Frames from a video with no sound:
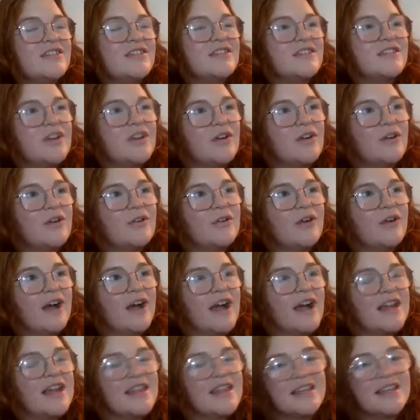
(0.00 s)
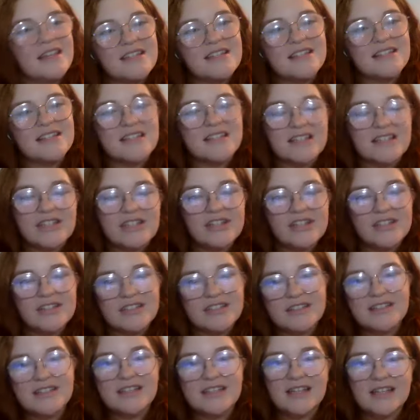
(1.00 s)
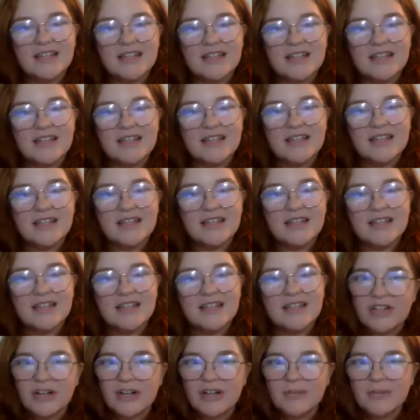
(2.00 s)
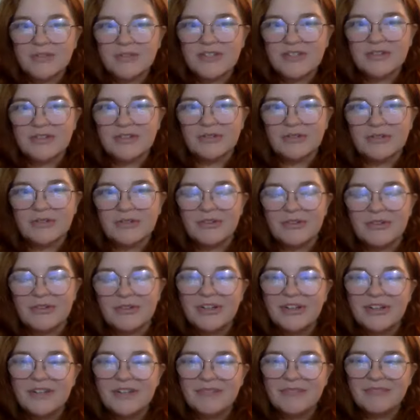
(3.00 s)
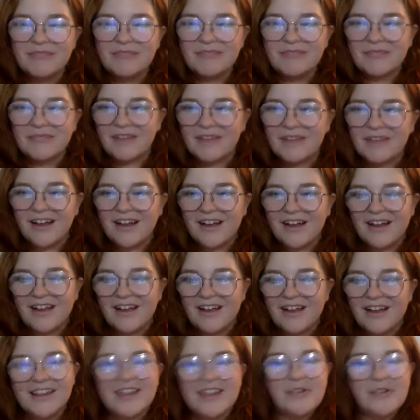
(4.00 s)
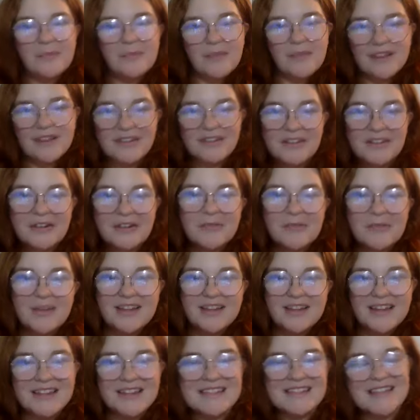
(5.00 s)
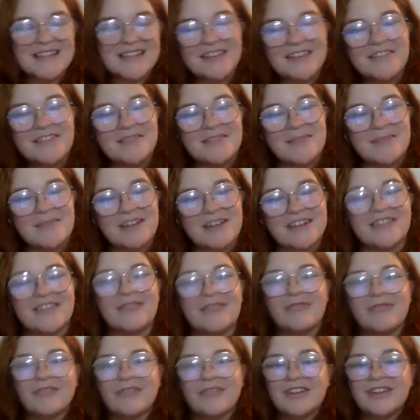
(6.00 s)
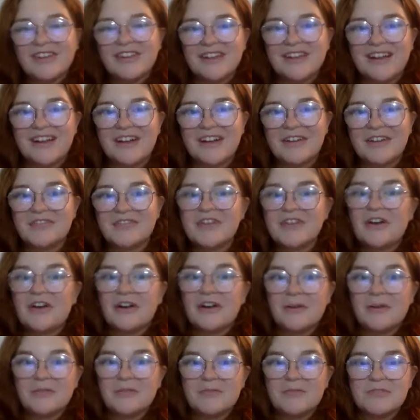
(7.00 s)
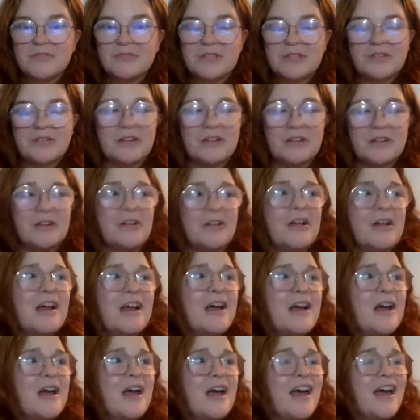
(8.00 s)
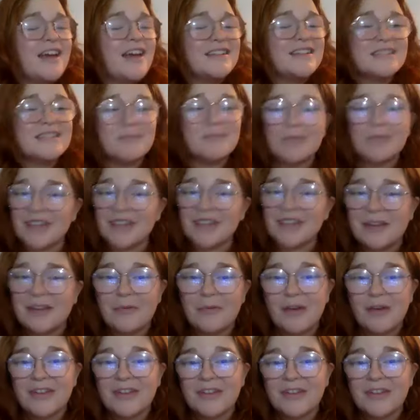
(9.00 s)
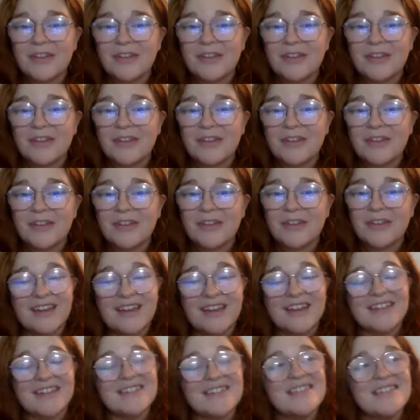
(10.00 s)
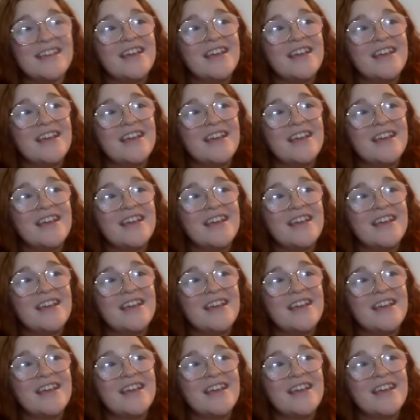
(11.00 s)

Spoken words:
So I think as teachers, it's part of our job to, be a little bit like salesmen, really kind of talk up the material, explain why they're doing it,